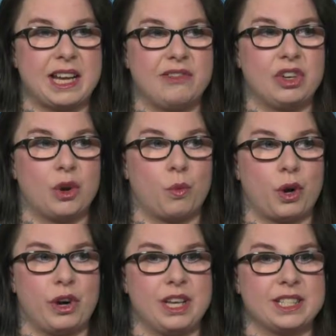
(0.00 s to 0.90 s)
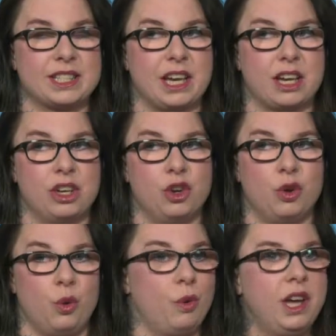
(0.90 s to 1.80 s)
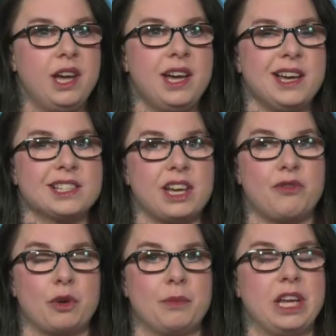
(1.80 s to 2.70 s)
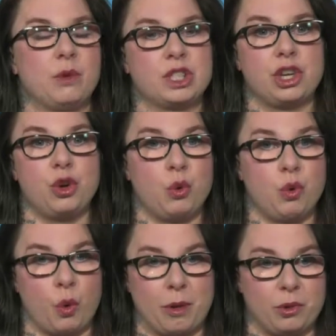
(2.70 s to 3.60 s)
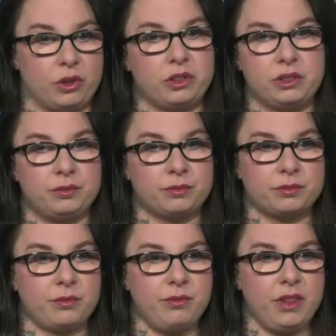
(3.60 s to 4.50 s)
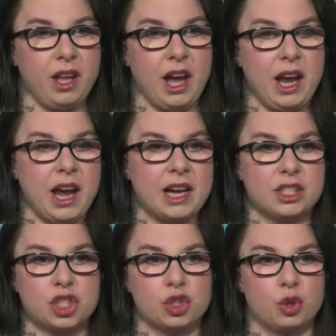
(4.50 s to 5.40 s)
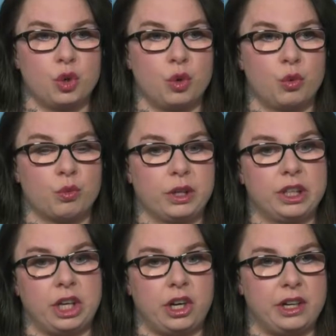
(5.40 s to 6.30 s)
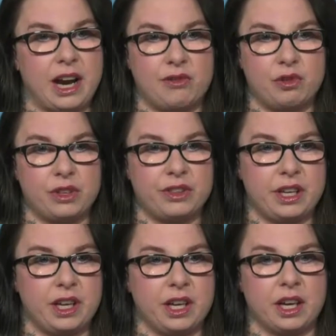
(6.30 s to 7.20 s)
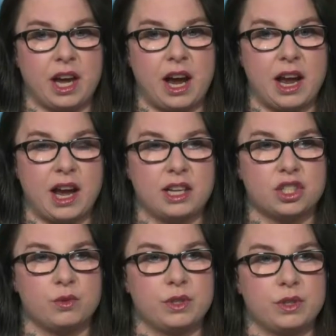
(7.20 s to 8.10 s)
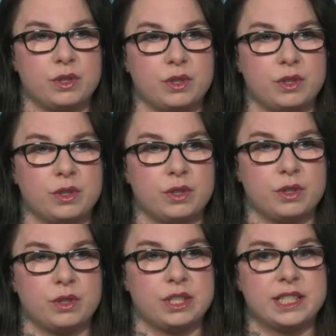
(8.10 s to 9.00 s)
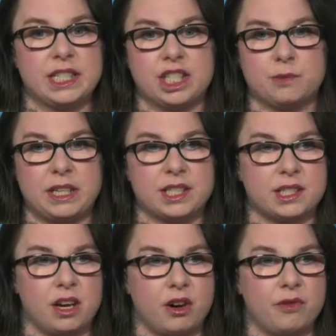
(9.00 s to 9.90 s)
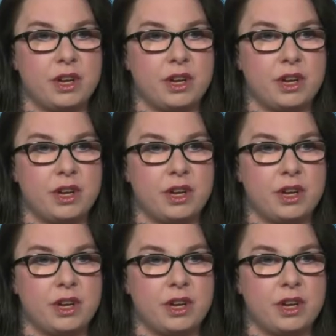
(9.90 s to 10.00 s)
even a word. It's like for me, it was a new normal. I had to relearn everything. I had to teach myself